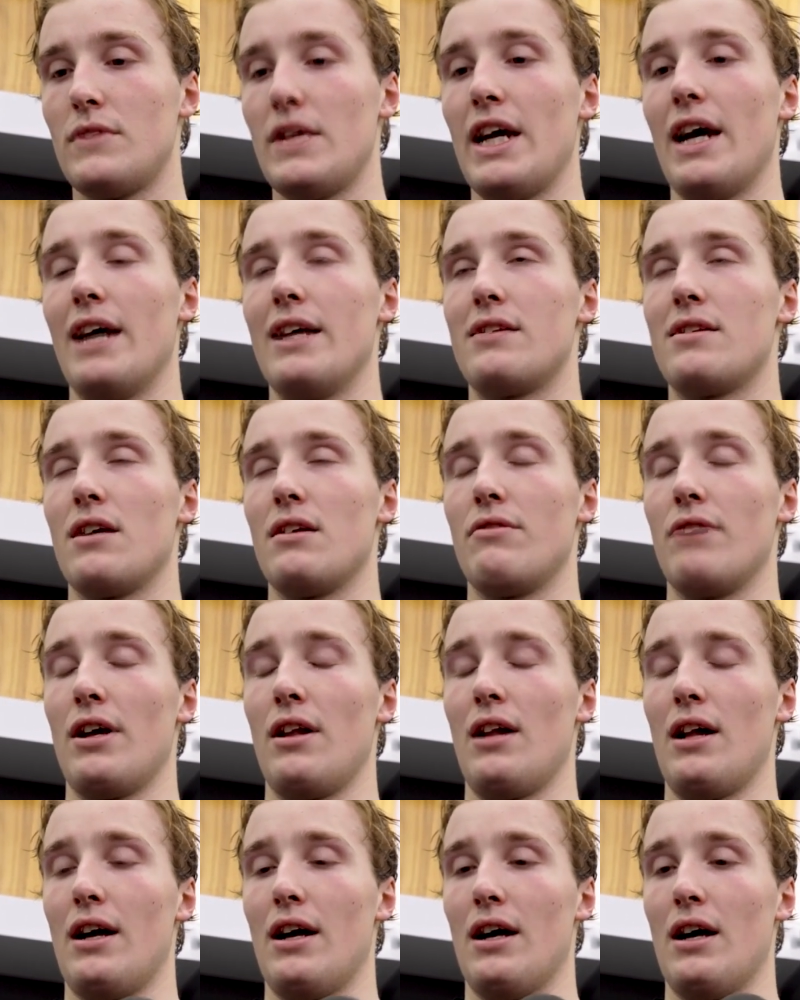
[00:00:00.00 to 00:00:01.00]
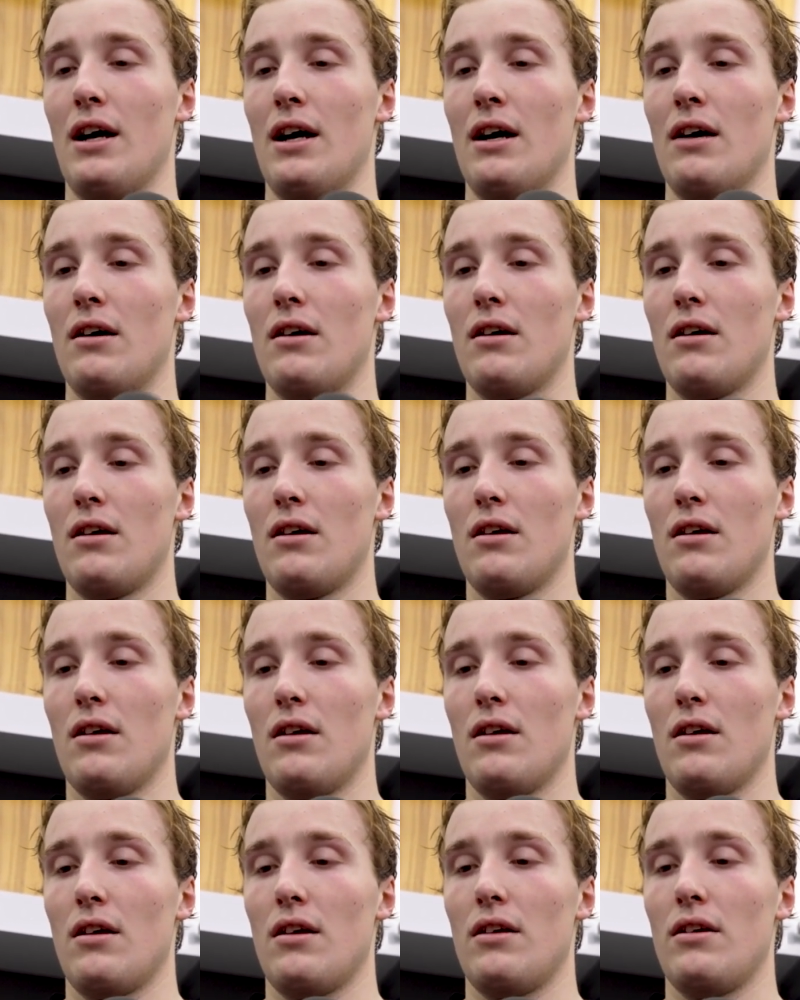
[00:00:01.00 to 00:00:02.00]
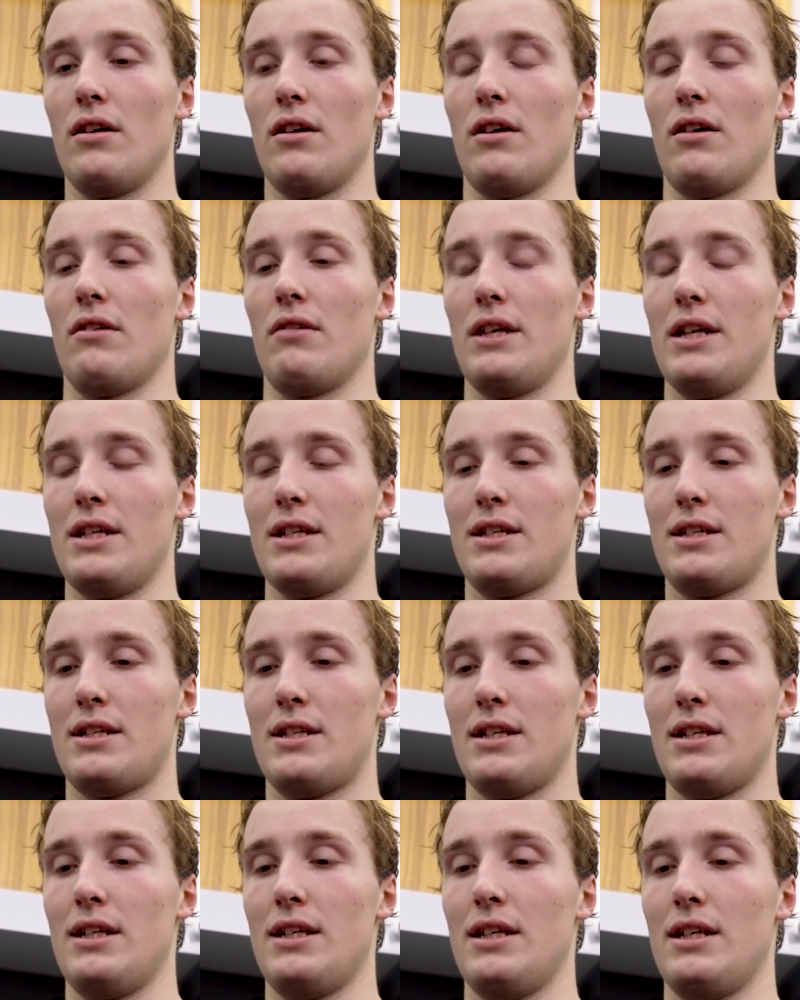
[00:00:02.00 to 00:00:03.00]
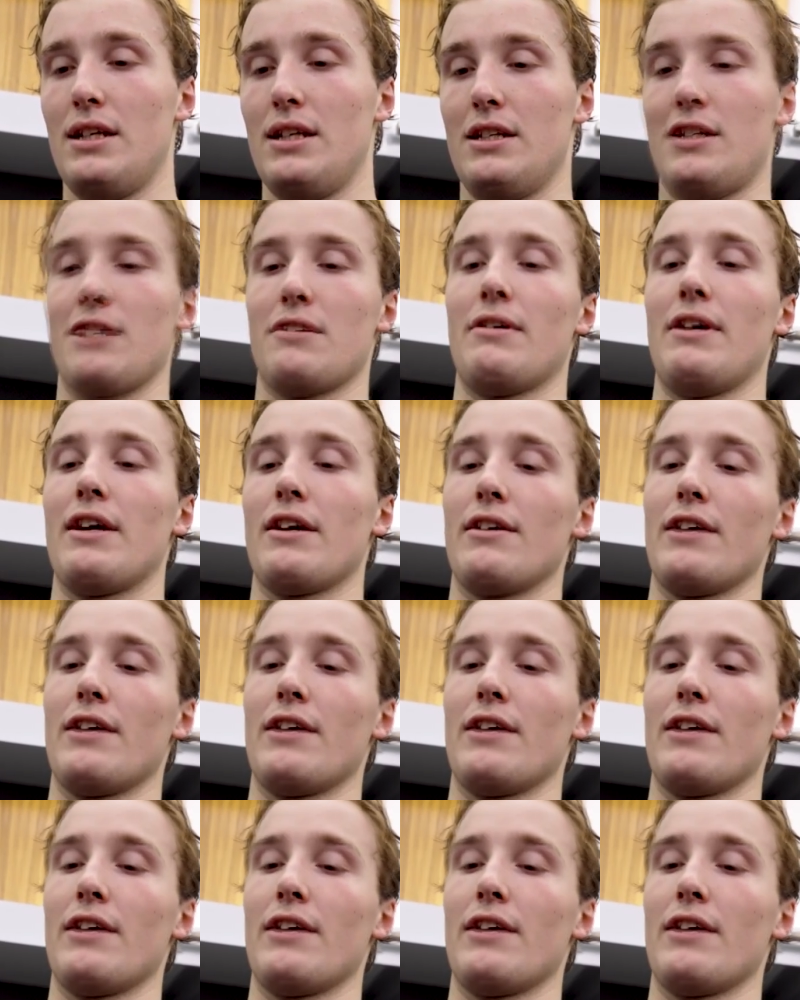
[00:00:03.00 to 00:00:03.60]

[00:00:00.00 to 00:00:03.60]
Yeah, it's unreal. You know, he's a great,